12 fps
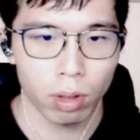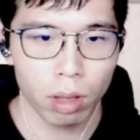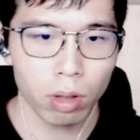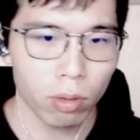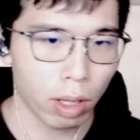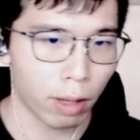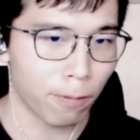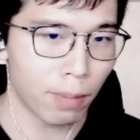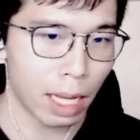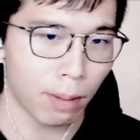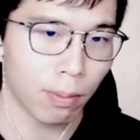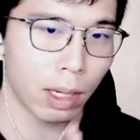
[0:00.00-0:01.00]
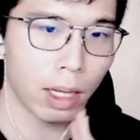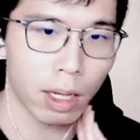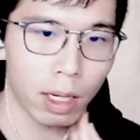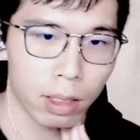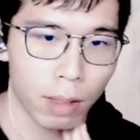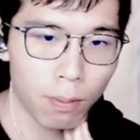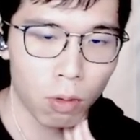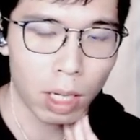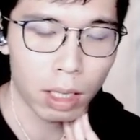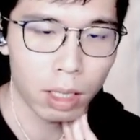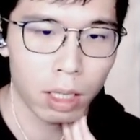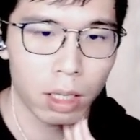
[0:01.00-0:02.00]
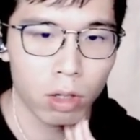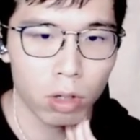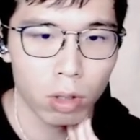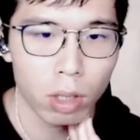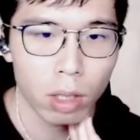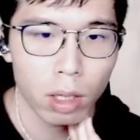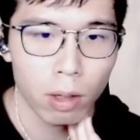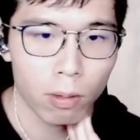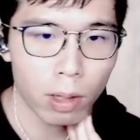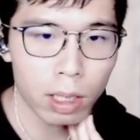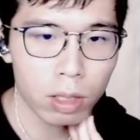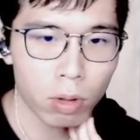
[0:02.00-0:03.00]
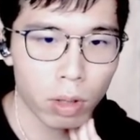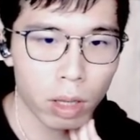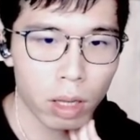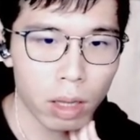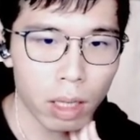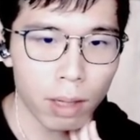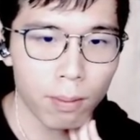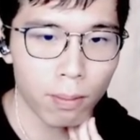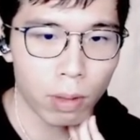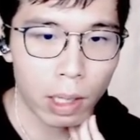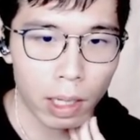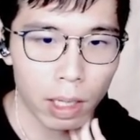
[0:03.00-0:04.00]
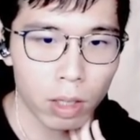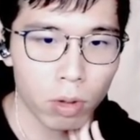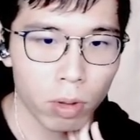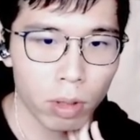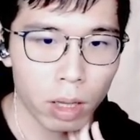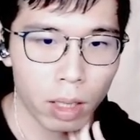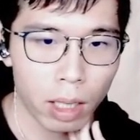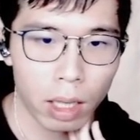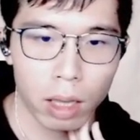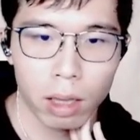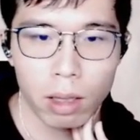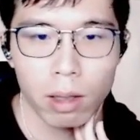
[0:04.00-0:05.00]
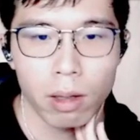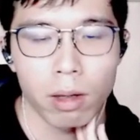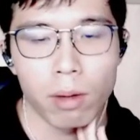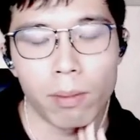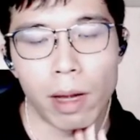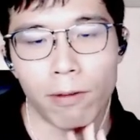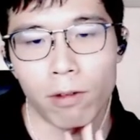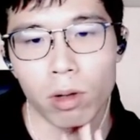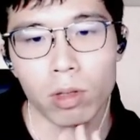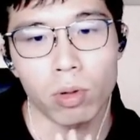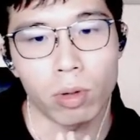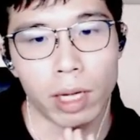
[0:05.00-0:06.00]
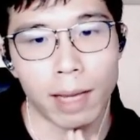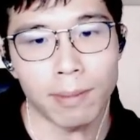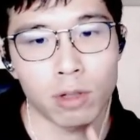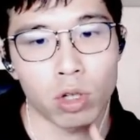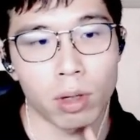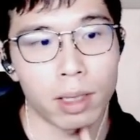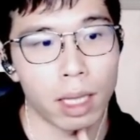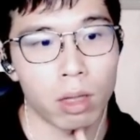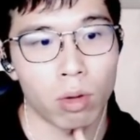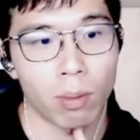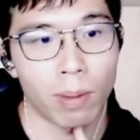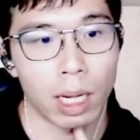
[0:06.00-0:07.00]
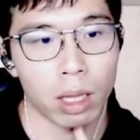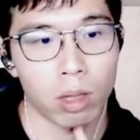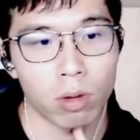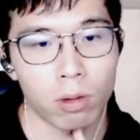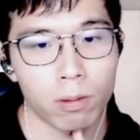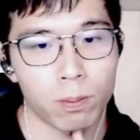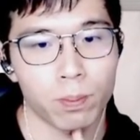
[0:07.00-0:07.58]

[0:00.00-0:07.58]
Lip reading: So if black play a double Hane here, white could simply use this method to capture these two black stones.